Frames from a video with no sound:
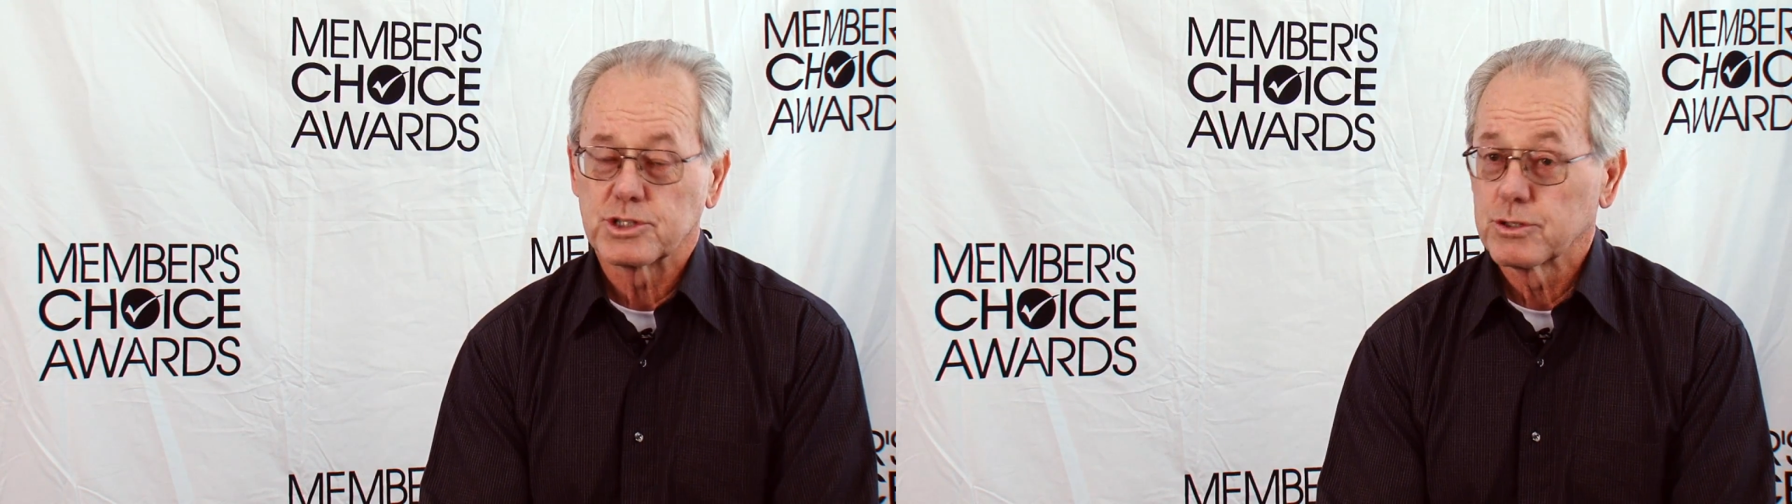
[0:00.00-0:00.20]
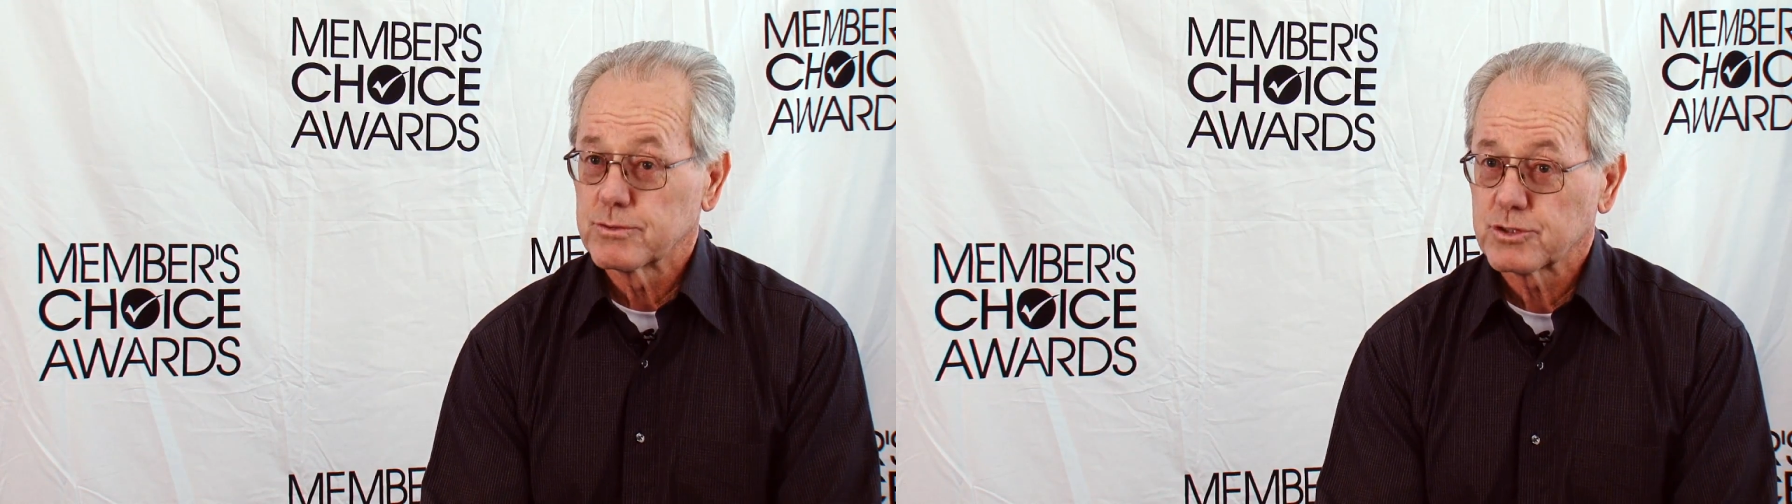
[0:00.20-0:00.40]

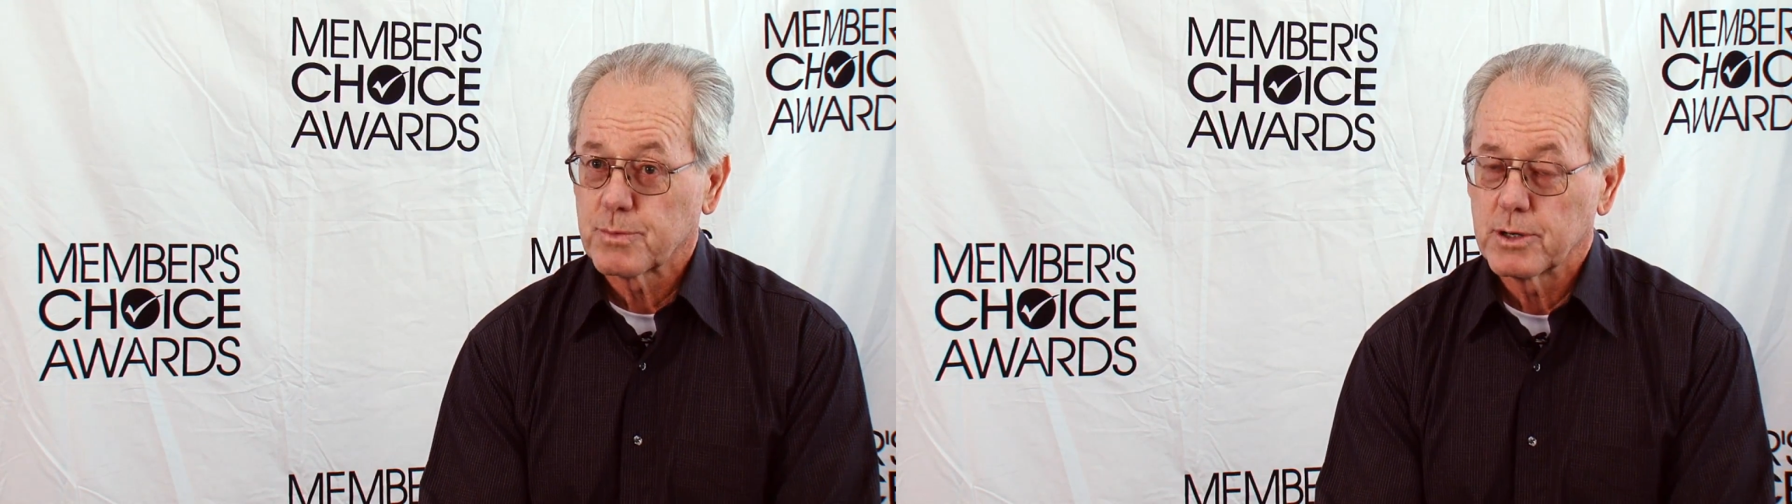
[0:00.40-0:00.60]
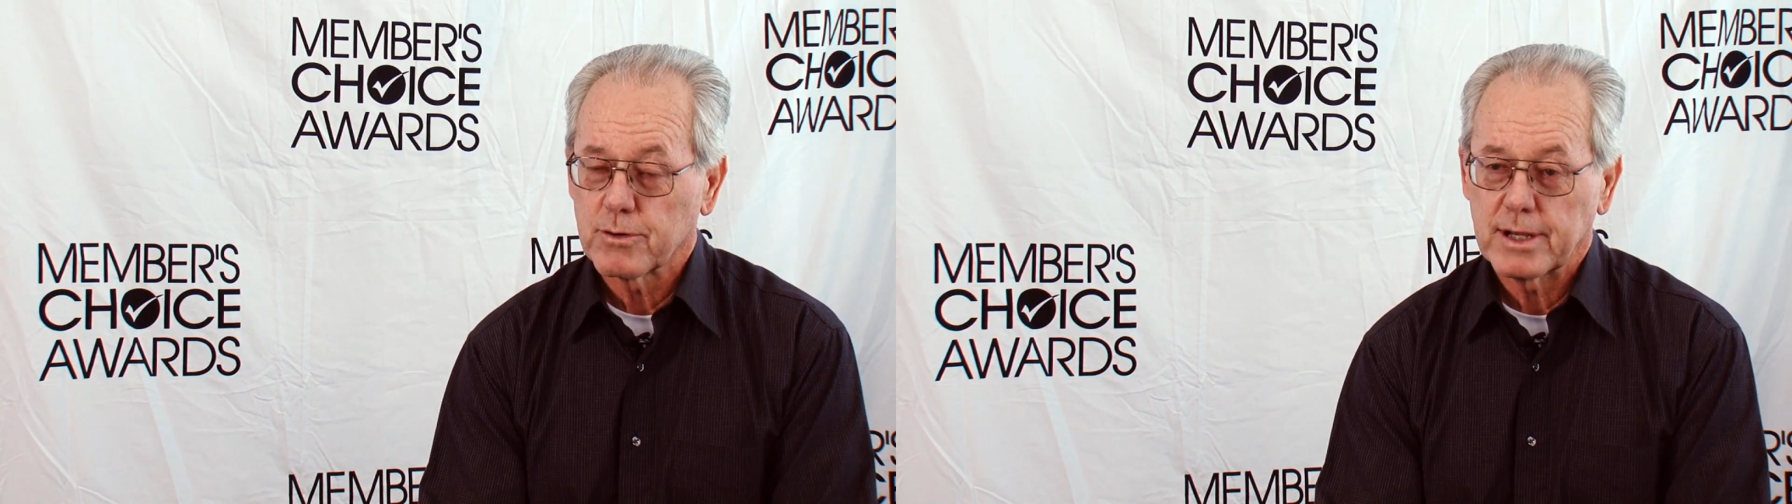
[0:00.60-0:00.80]
children's
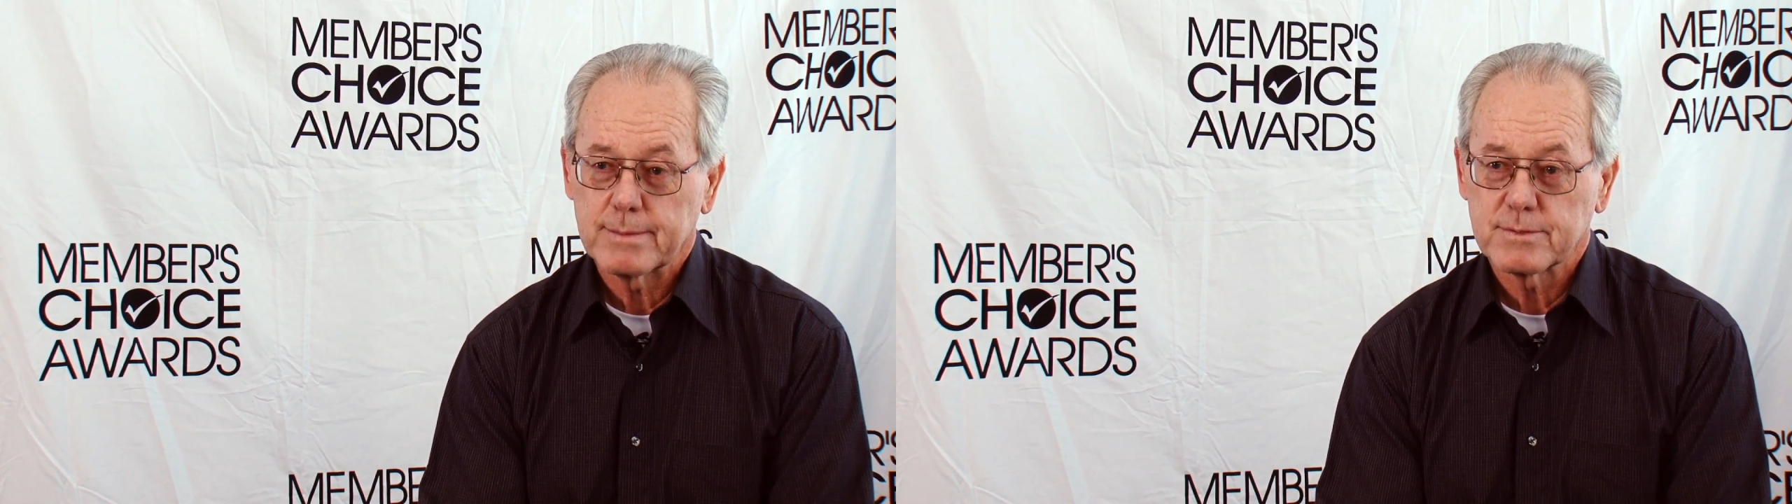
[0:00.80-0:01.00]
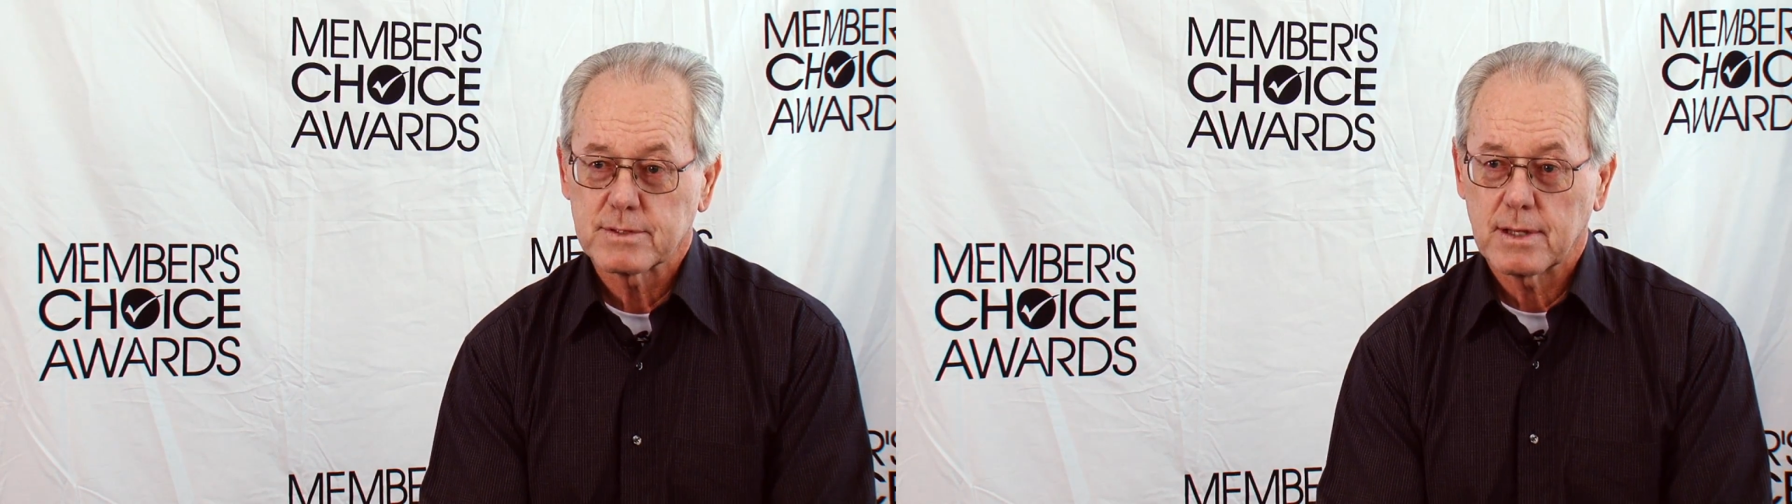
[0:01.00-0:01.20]

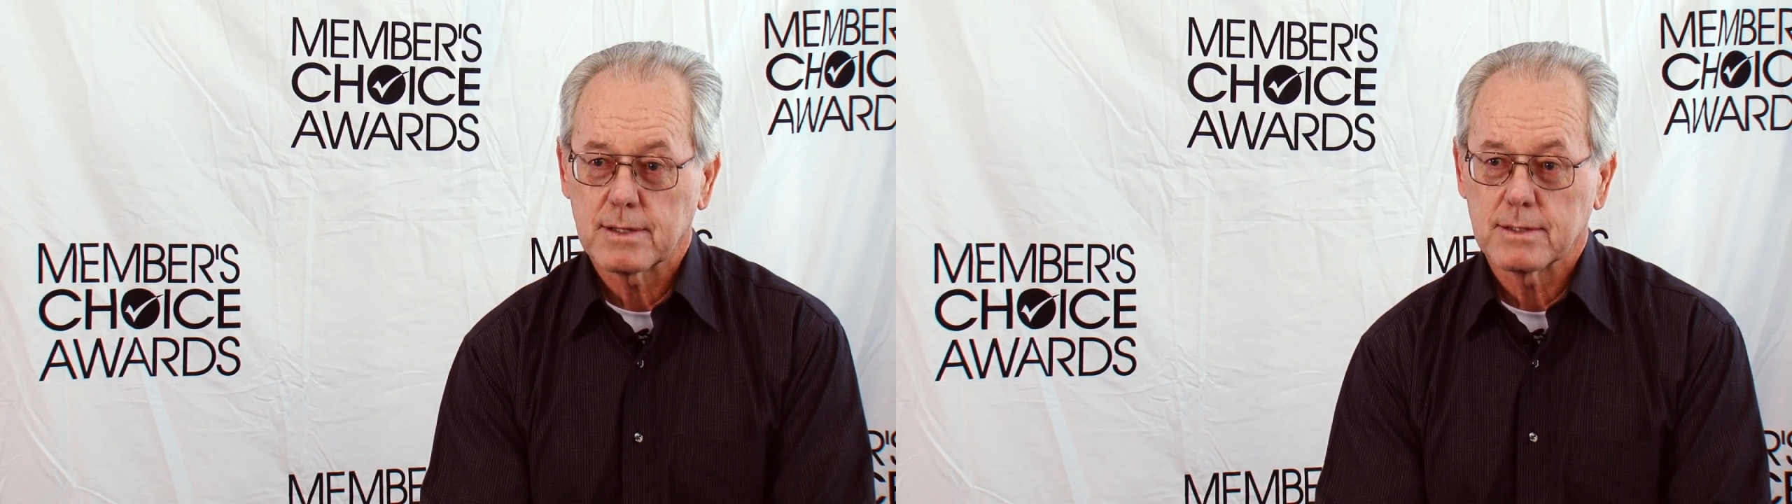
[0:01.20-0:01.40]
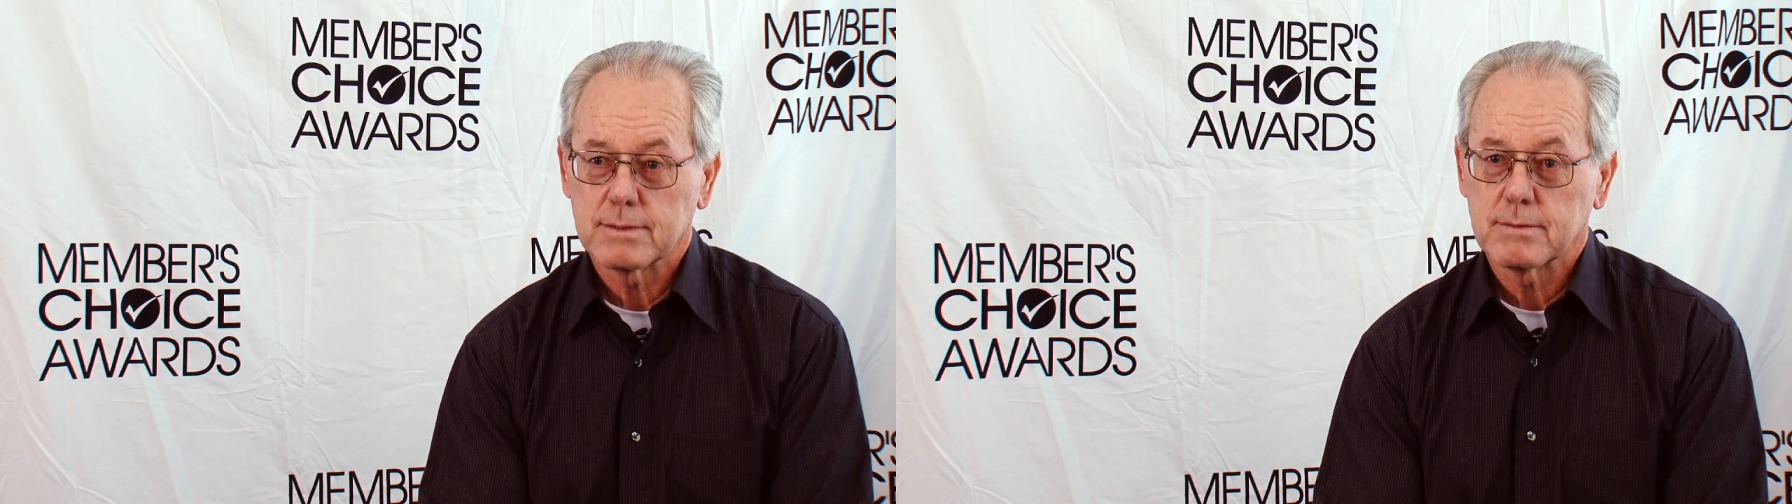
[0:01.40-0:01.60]
programs,
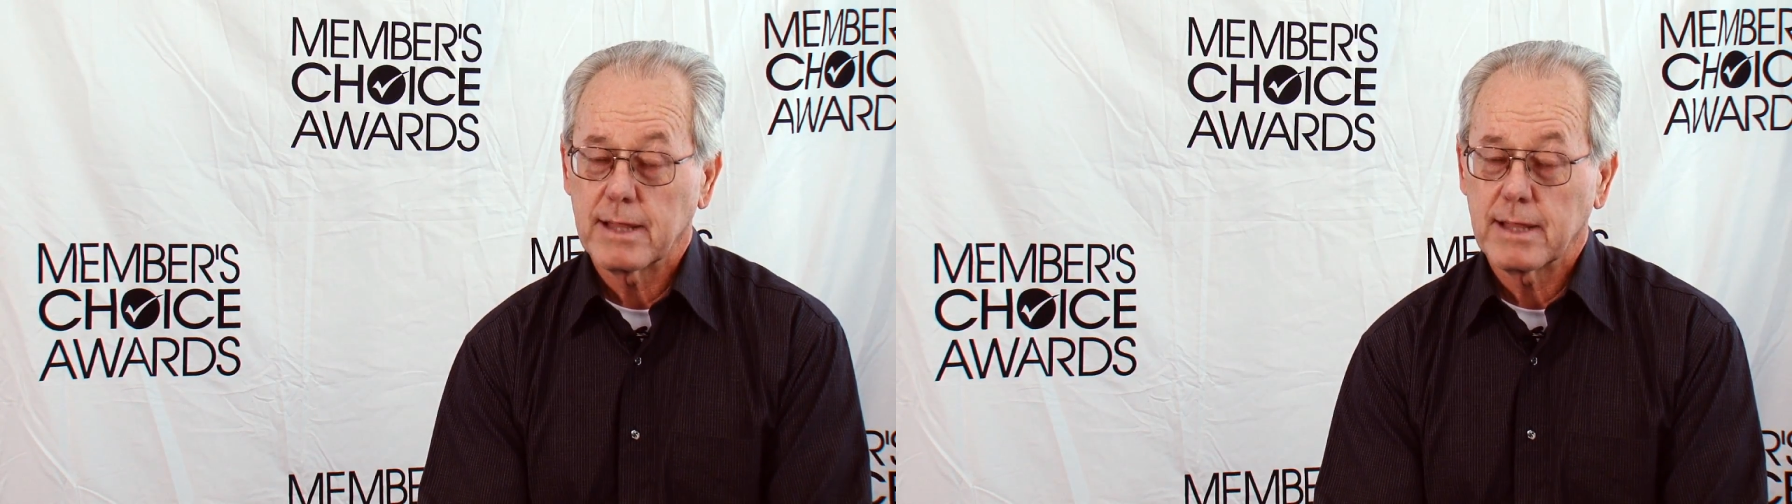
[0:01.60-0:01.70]
uh,